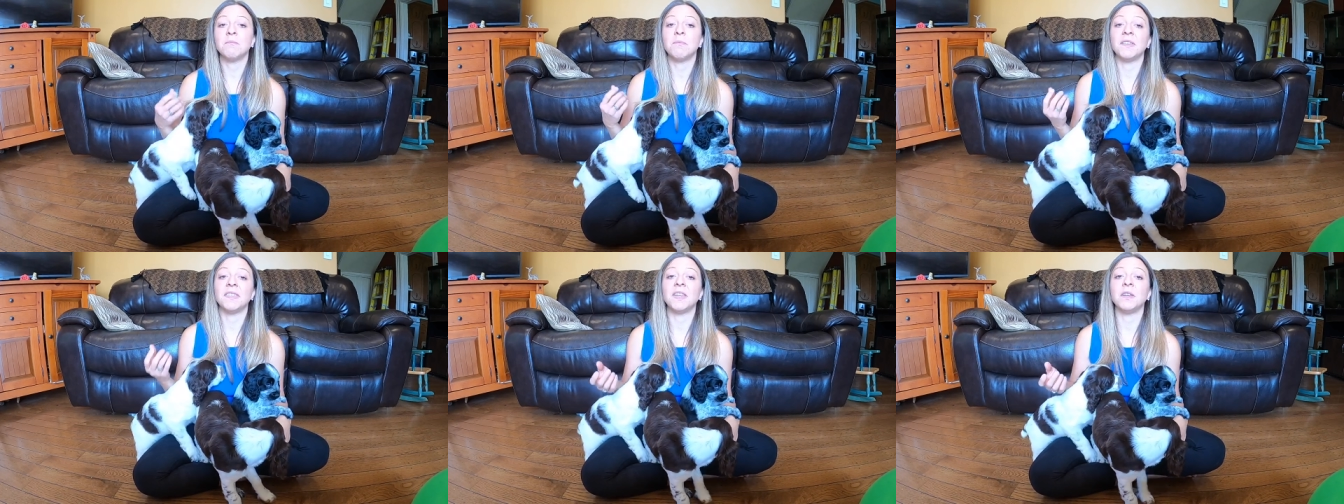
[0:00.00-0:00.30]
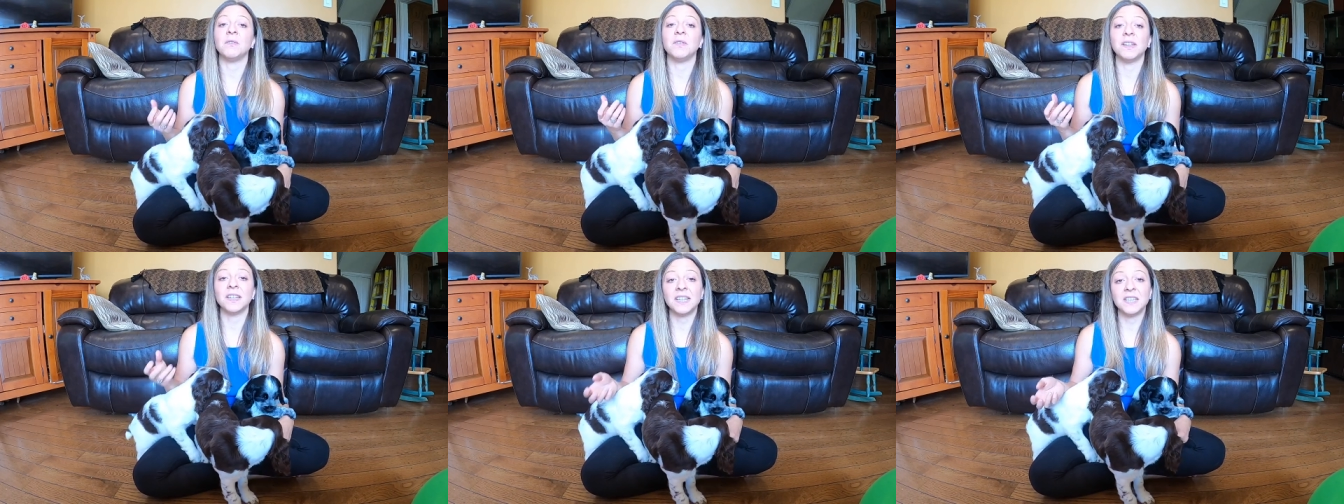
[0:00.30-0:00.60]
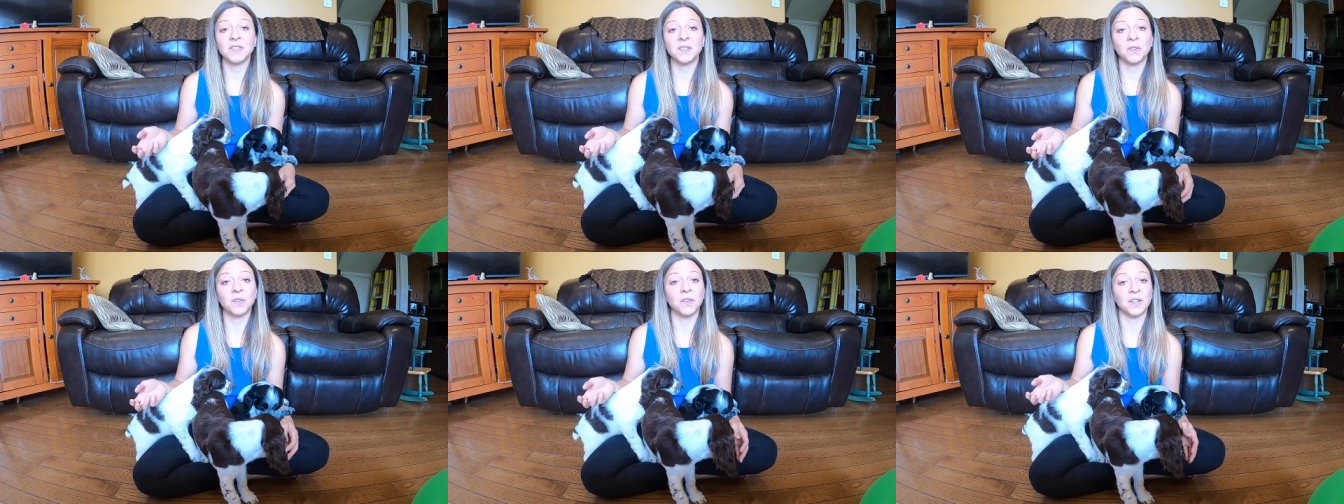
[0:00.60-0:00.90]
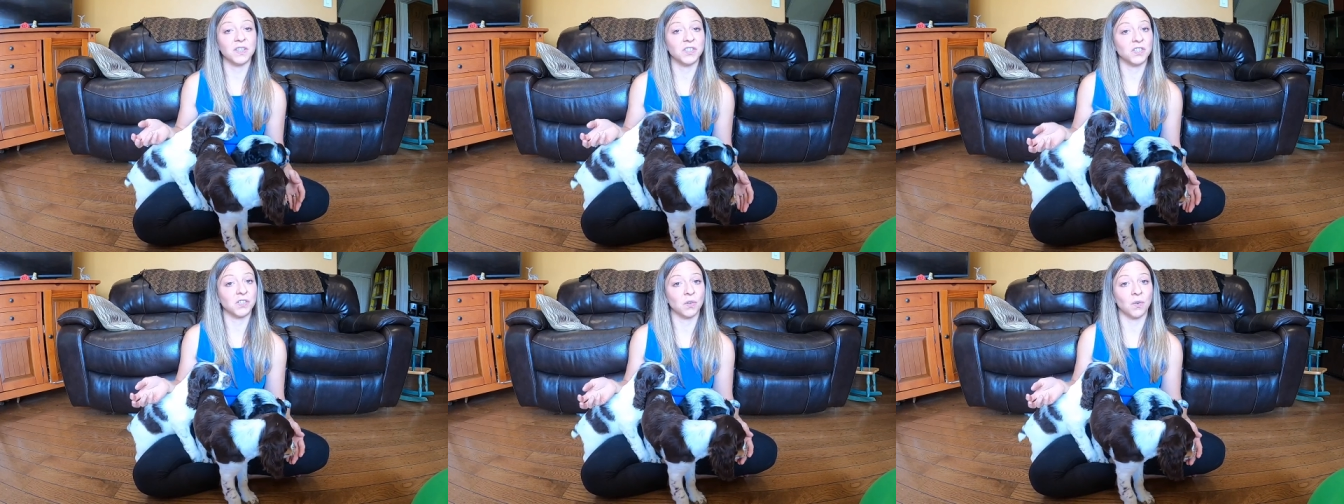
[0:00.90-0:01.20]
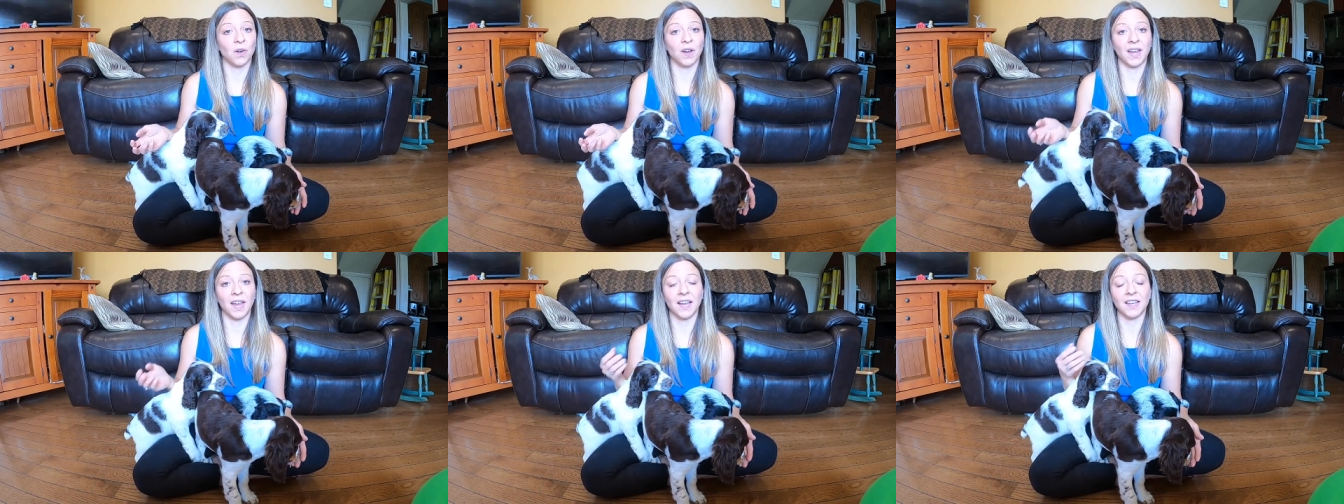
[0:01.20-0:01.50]
But they really do
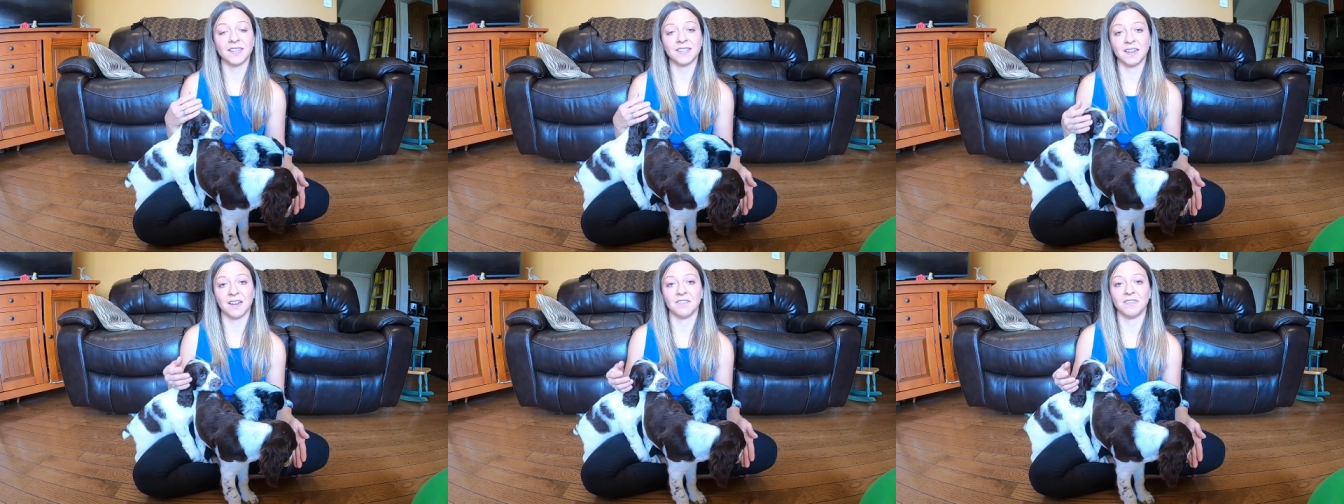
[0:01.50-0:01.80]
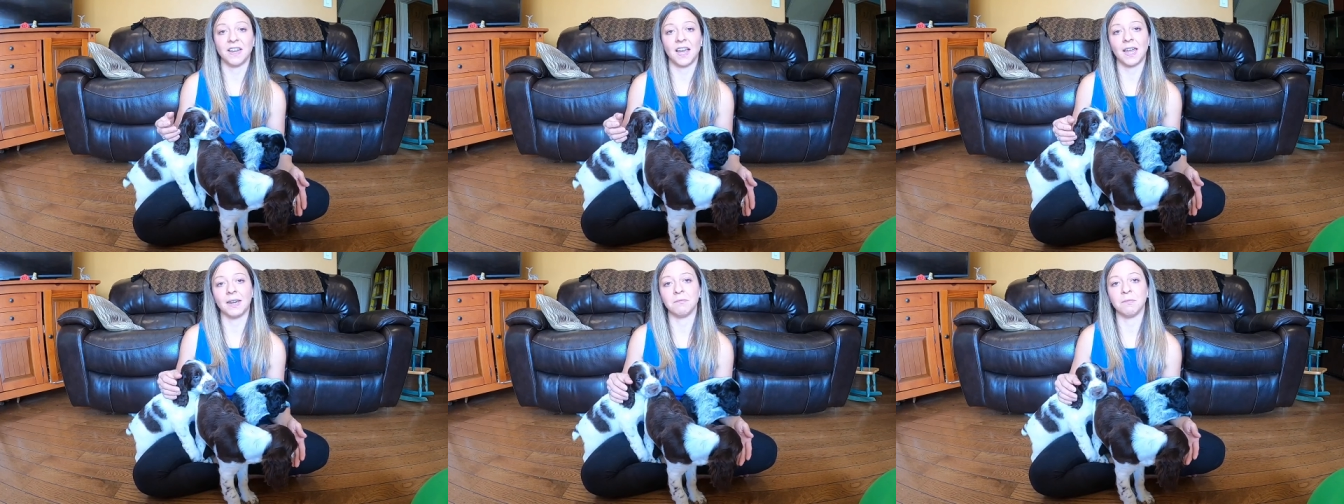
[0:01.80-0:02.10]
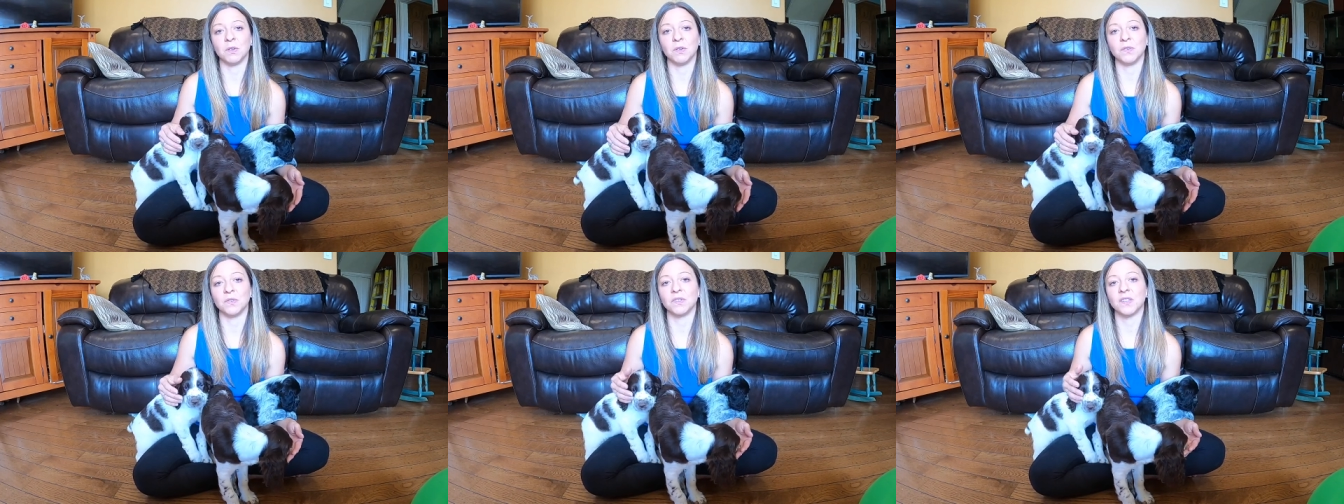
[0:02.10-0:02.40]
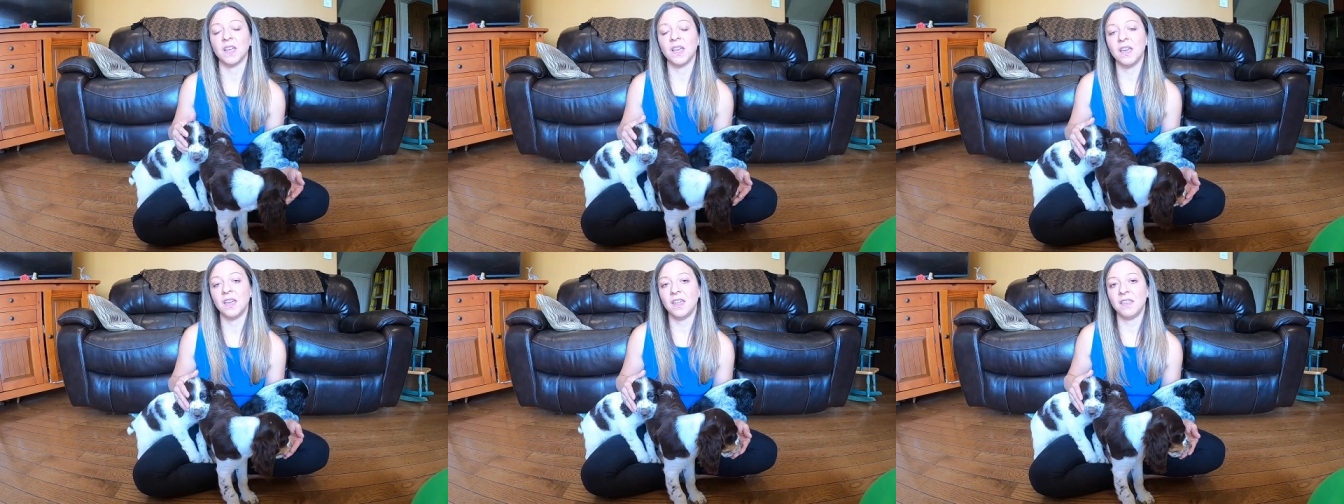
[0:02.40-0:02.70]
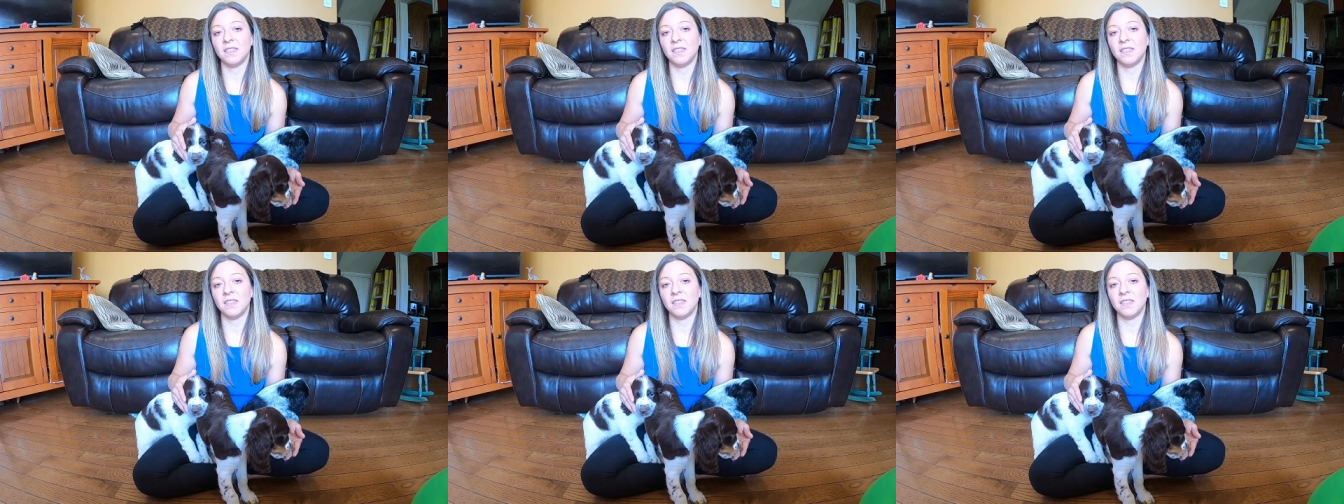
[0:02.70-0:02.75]
enjoy stuffed animals.